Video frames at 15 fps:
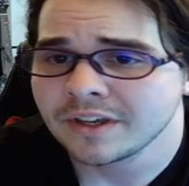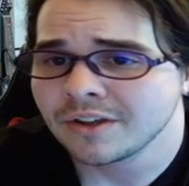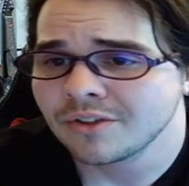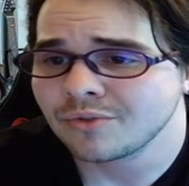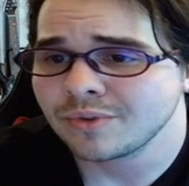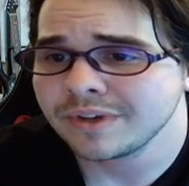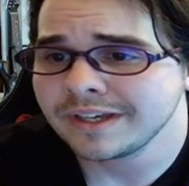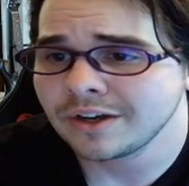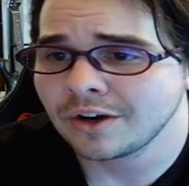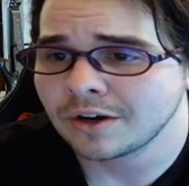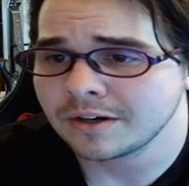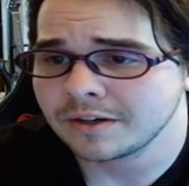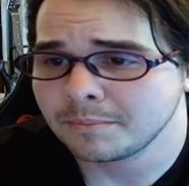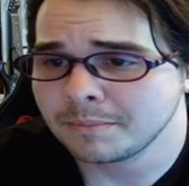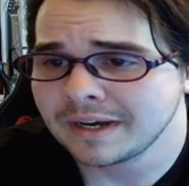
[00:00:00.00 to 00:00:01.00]
3 Card
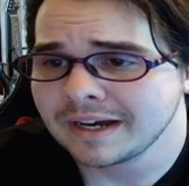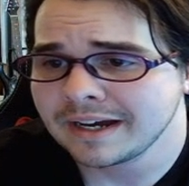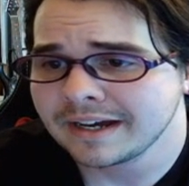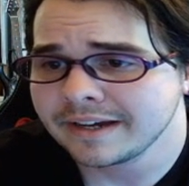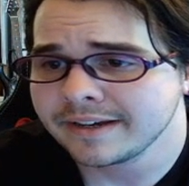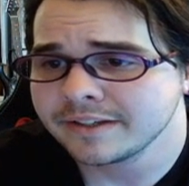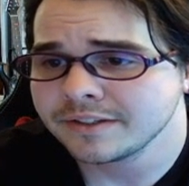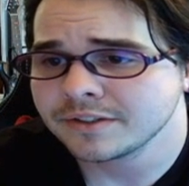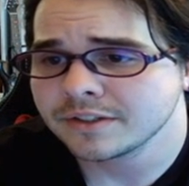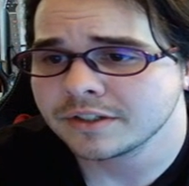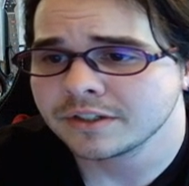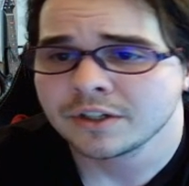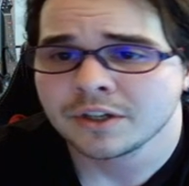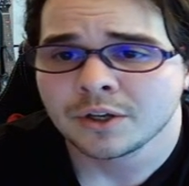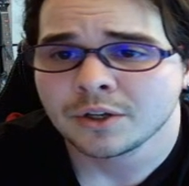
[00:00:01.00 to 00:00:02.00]
of Demise,
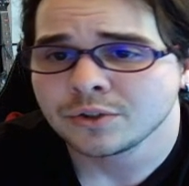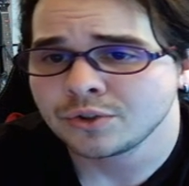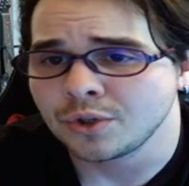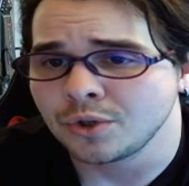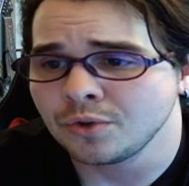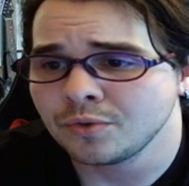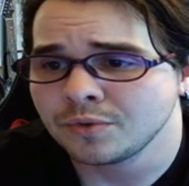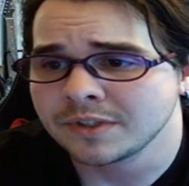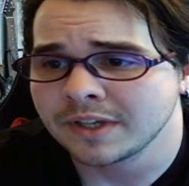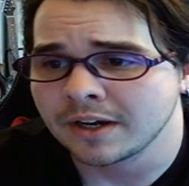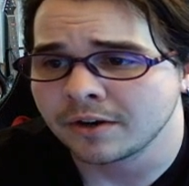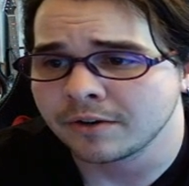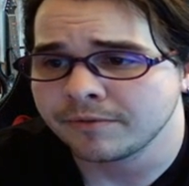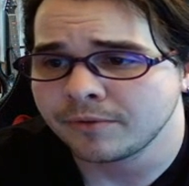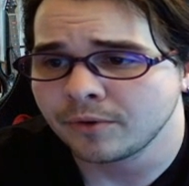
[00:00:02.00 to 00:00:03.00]
2
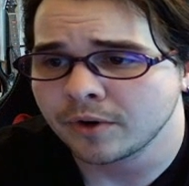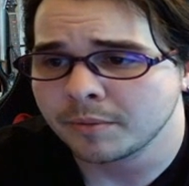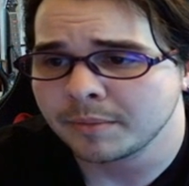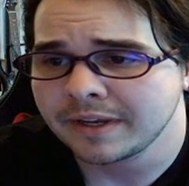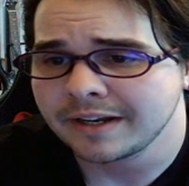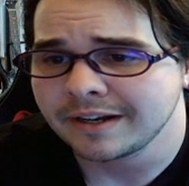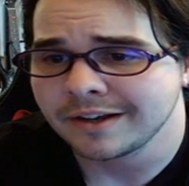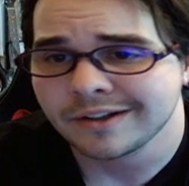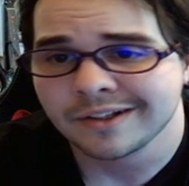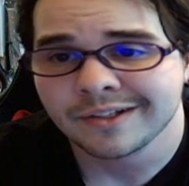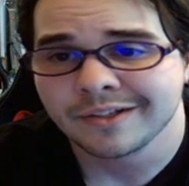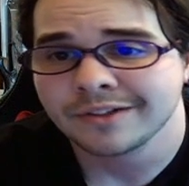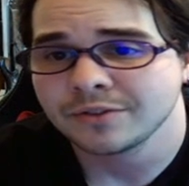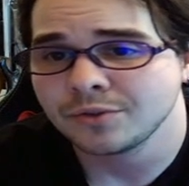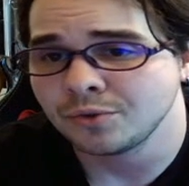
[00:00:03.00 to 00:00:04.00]
Terraforming,
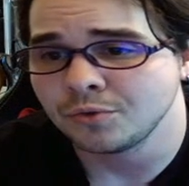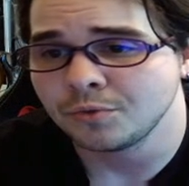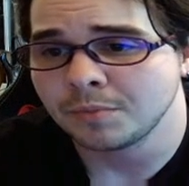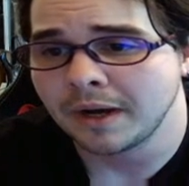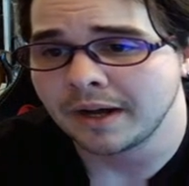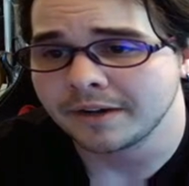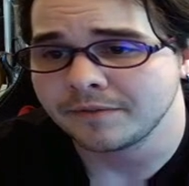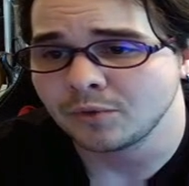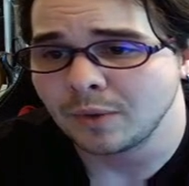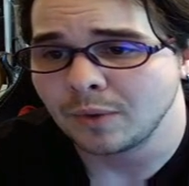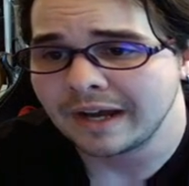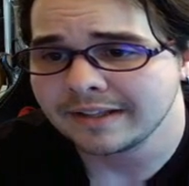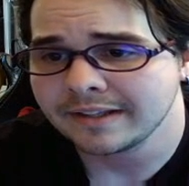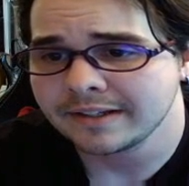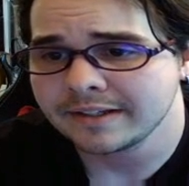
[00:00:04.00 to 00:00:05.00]
2 Pot of
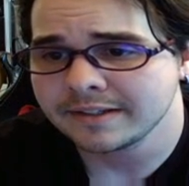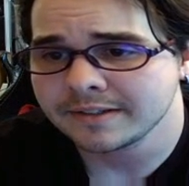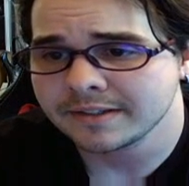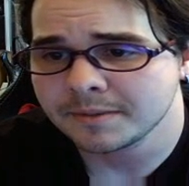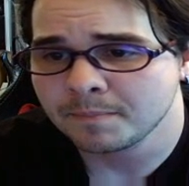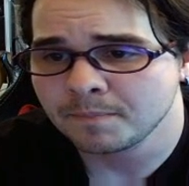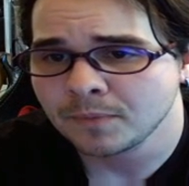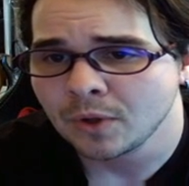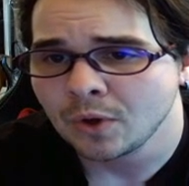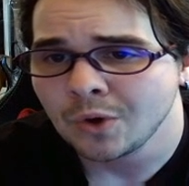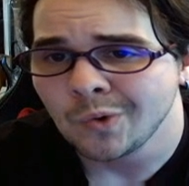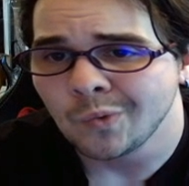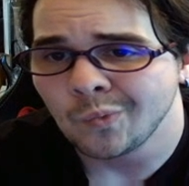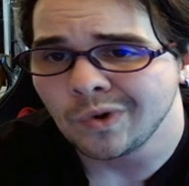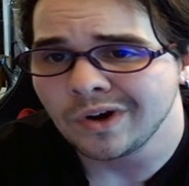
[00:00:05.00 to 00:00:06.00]
Dualities,
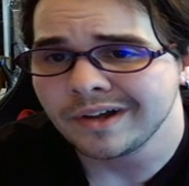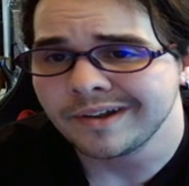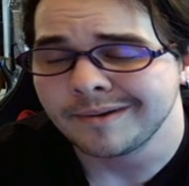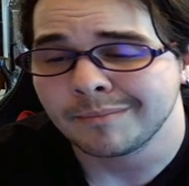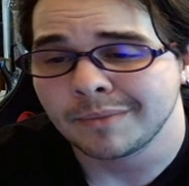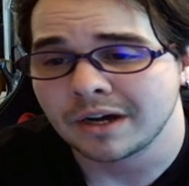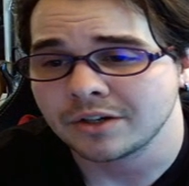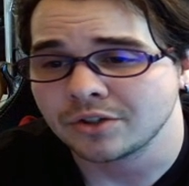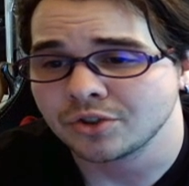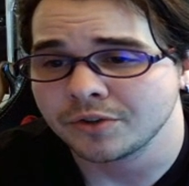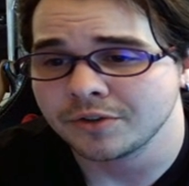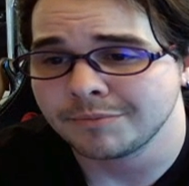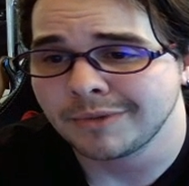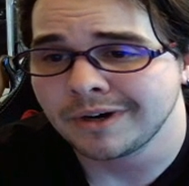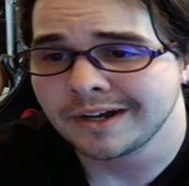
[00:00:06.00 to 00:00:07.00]
1 March of
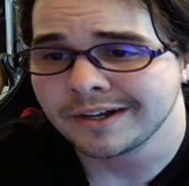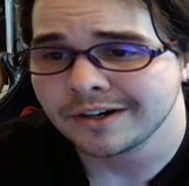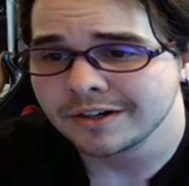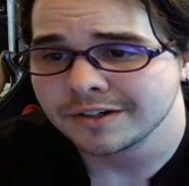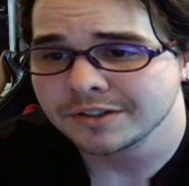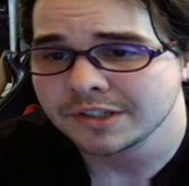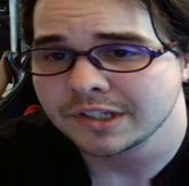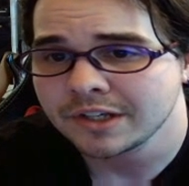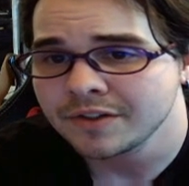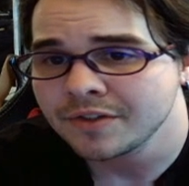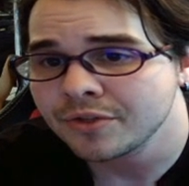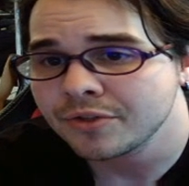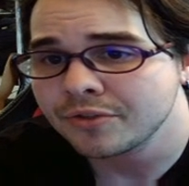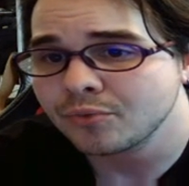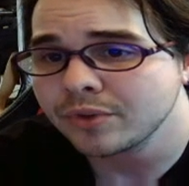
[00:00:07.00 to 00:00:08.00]
the Monarchs,
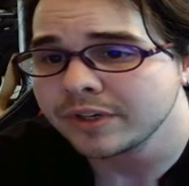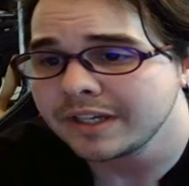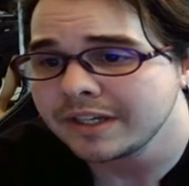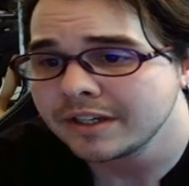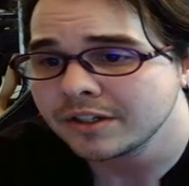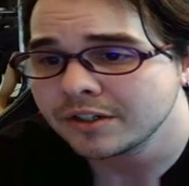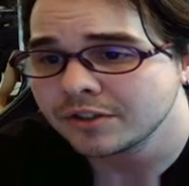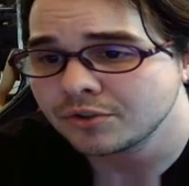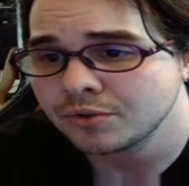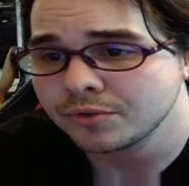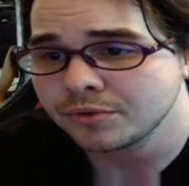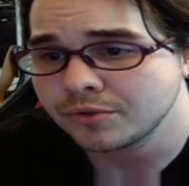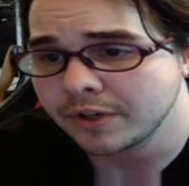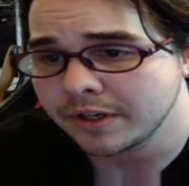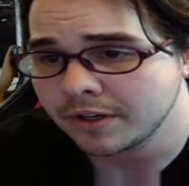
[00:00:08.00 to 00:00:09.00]
3
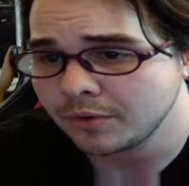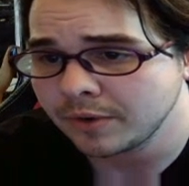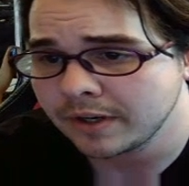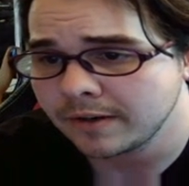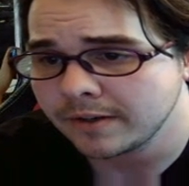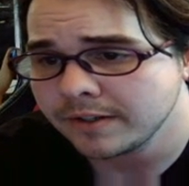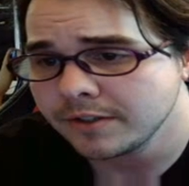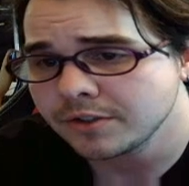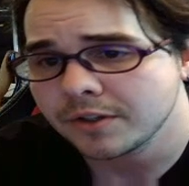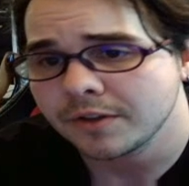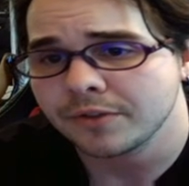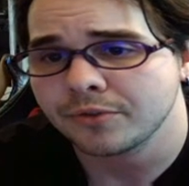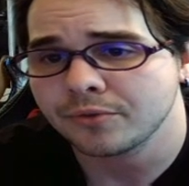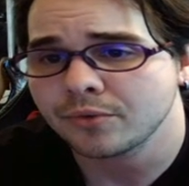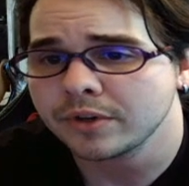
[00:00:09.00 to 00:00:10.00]
True Draco Heritage,
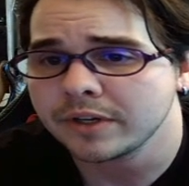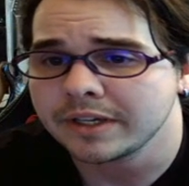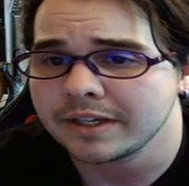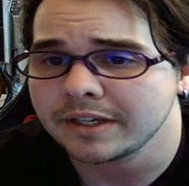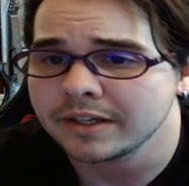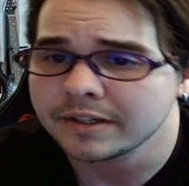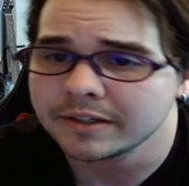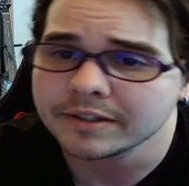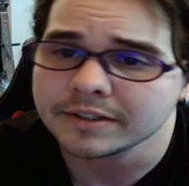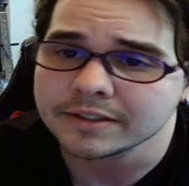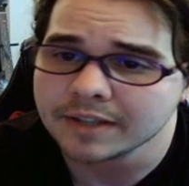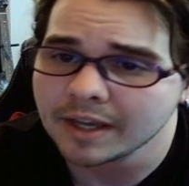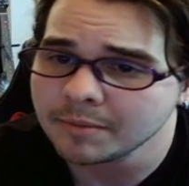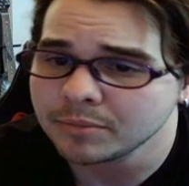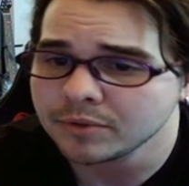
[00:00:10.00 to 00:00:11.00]
3
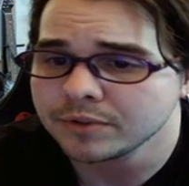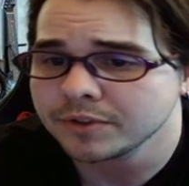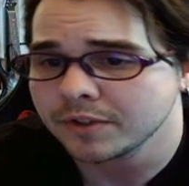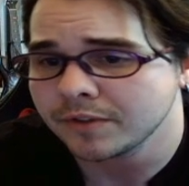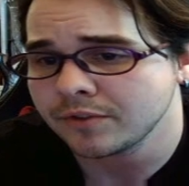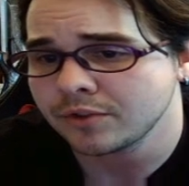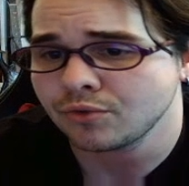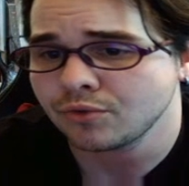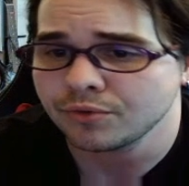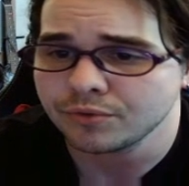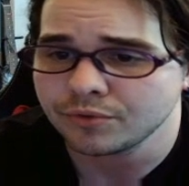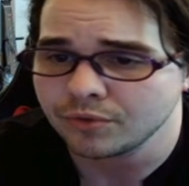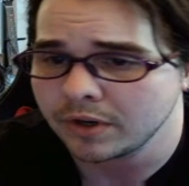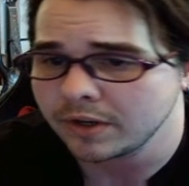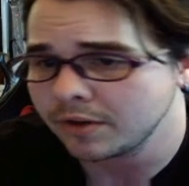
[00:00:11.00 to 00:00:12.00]
Disciples of the True
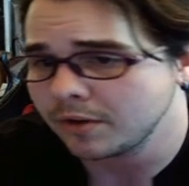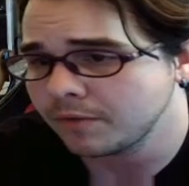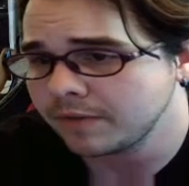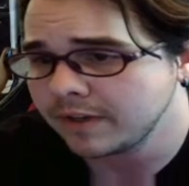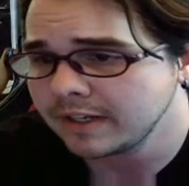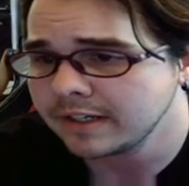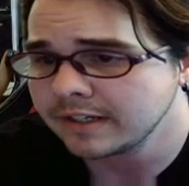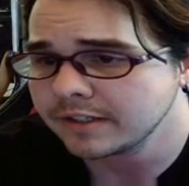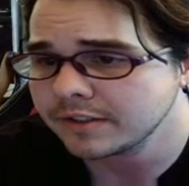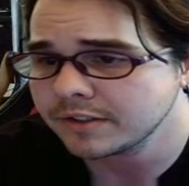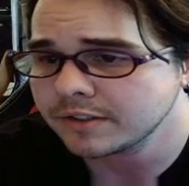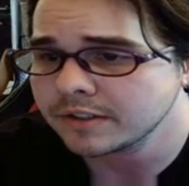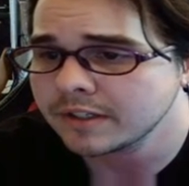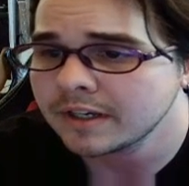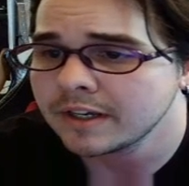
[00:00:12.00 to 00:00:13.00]
Draco
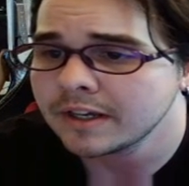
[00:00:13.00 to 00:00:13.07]
Phoenix,